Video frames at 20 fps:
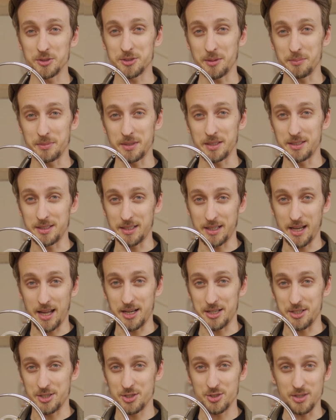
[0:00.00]
something to kind
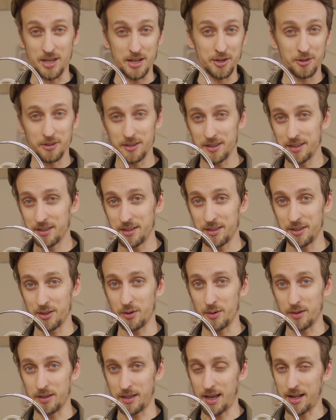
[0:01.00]
of center in.
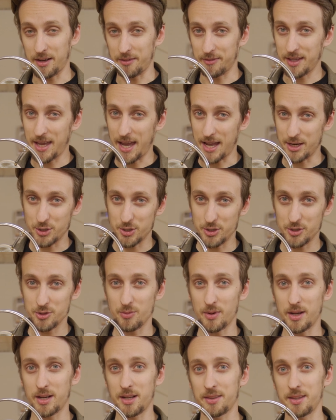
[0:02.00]
It kind of catches
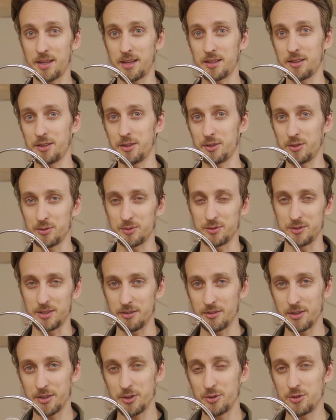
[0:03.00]
right on that little
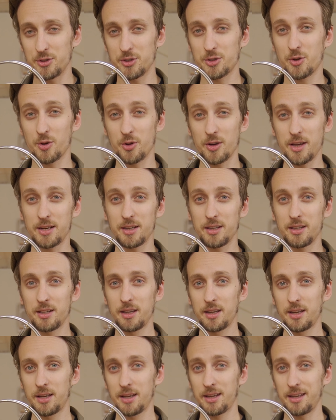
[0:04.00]
divot you just created.
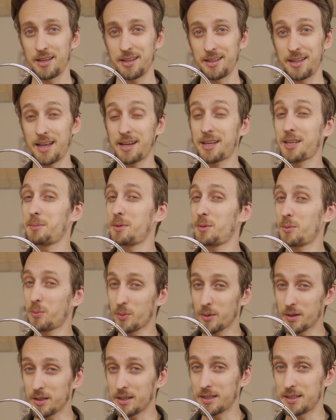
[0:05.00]
And that can be
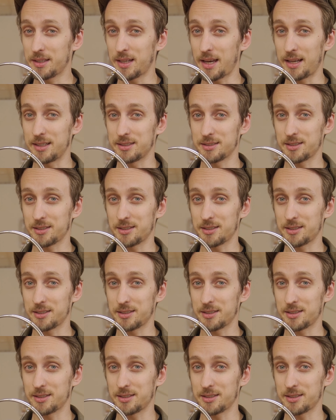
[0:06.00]
really nice